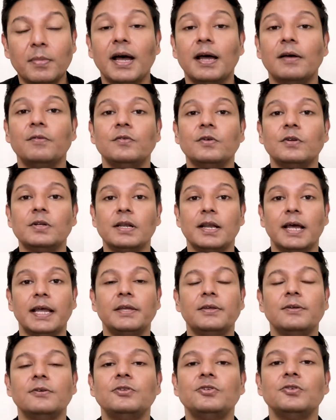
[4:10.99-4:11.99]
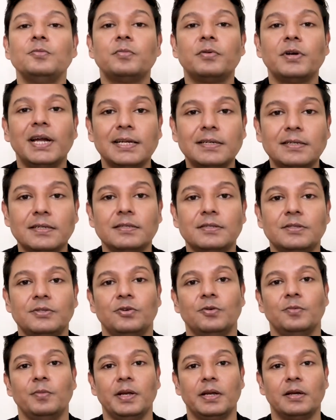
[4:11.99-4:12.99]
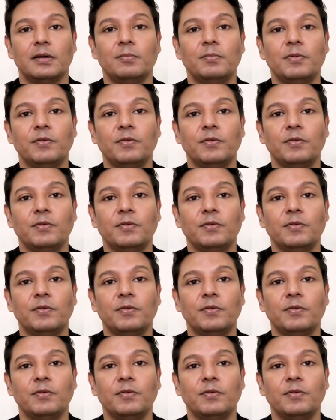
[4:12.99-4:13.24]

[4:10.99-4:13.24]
I would like you to practice your makeup